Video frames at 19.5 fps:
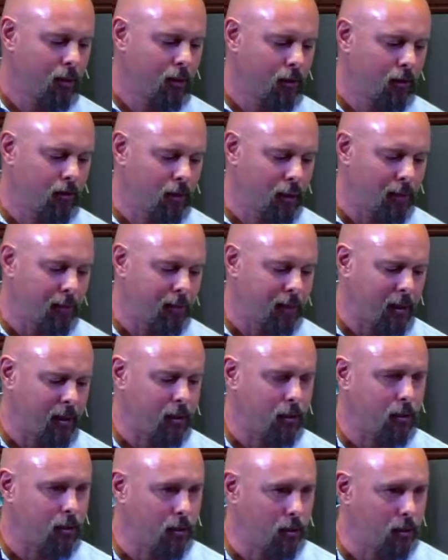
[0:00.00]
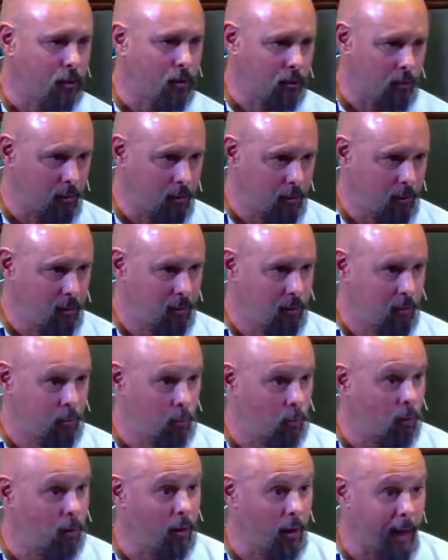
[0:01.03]
something good
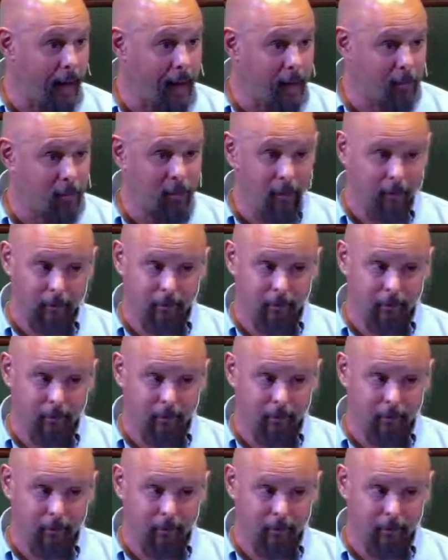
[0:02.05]
will happen.